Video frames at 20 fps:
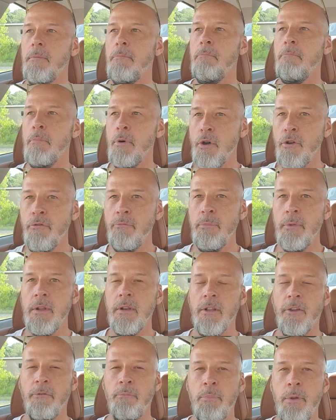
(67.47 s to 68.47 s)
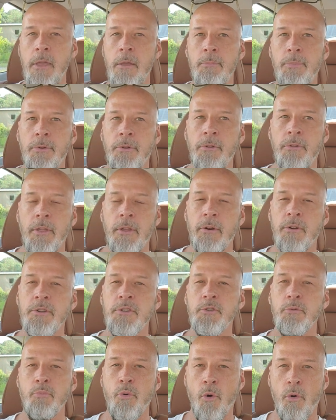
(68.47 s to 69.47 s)
movement of people that are
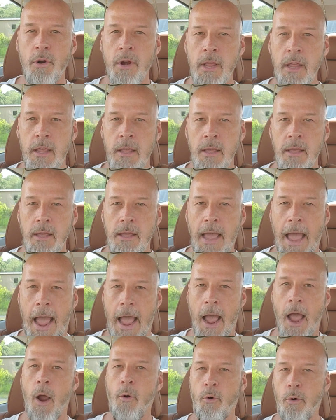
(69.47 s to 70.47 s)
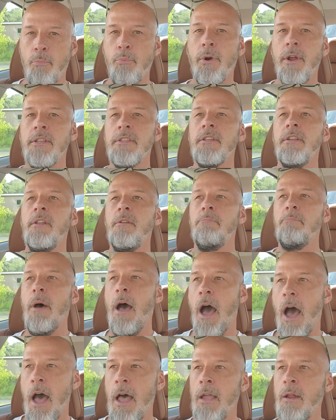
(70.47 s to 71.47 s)
supporting our president
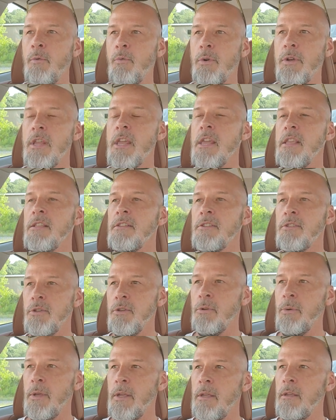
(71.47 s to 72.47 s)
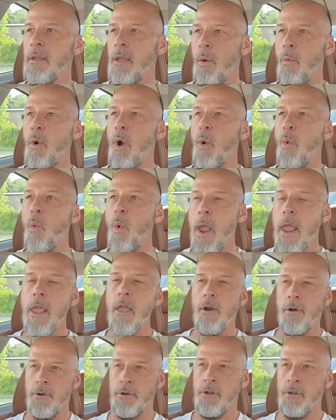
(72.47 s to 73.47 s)
behind what he's doing and what we
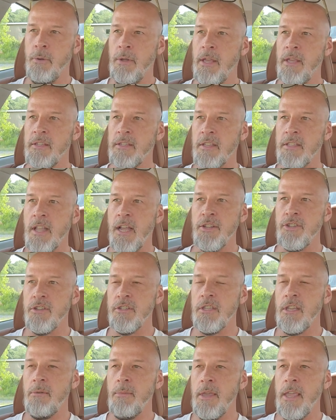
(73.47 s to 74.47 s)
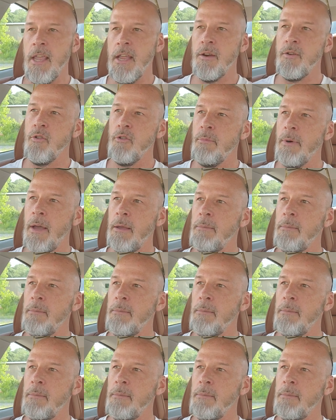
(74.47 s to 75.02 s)
are doing, because it's not just him. He can't do it by